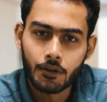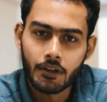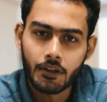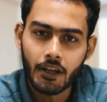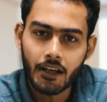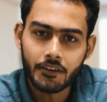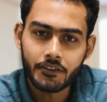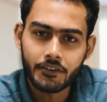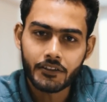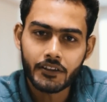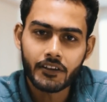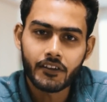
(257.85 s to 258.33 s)

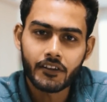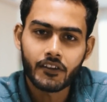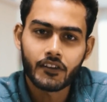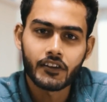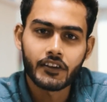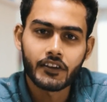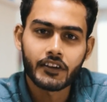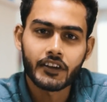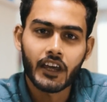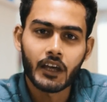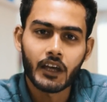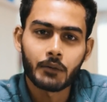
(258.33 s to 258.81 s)
last year
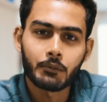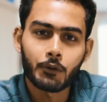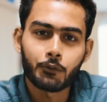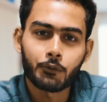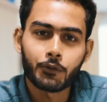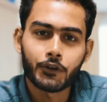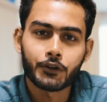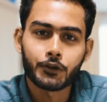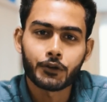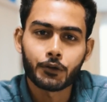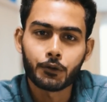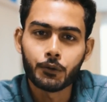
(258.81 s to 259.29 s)
Etsy came up
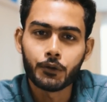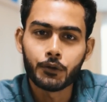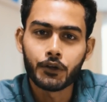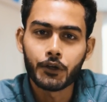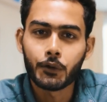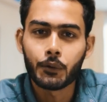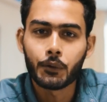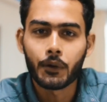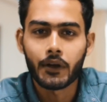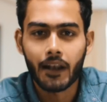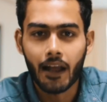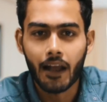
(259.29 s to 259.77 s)
with 2
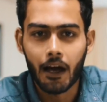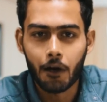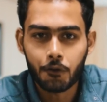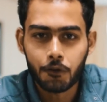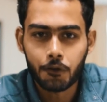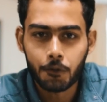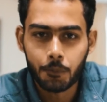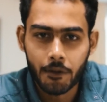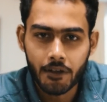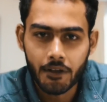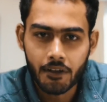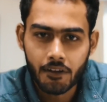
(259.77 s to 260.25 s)
new
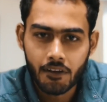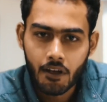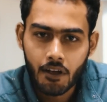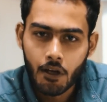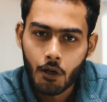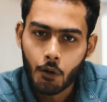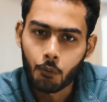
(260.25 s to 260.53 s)
announcements,